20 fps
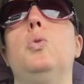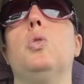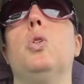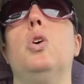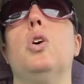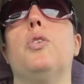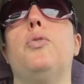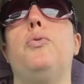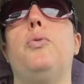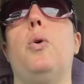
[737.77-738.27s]

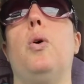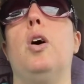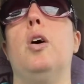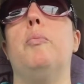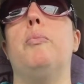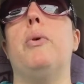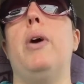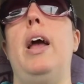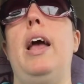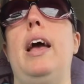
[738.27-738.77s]
look for a
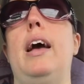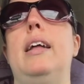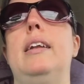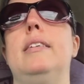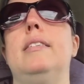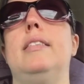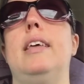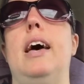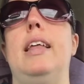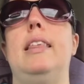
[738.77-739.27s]

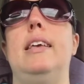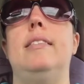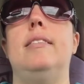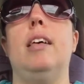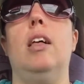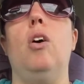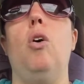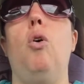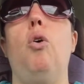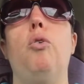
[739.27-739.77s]
brand that they
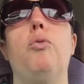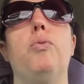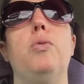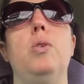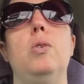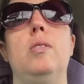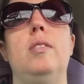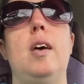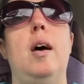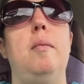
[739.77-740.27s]
sell at Whole
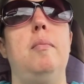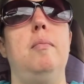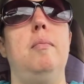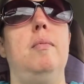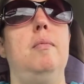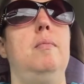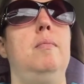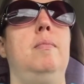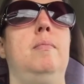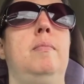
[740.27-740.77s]
Foods that
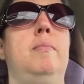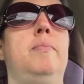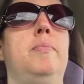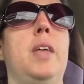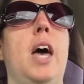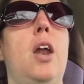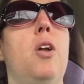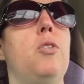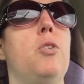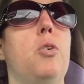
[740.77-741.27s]

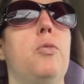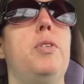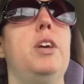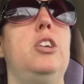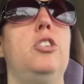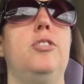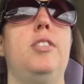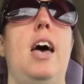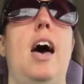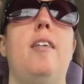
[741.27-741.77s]
I don't know if they
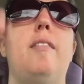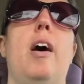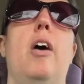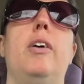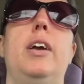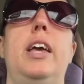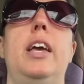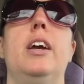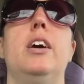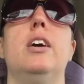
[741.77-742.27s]
just have
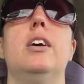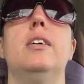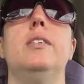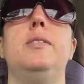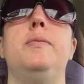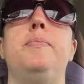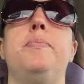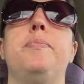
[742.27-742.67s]
out here.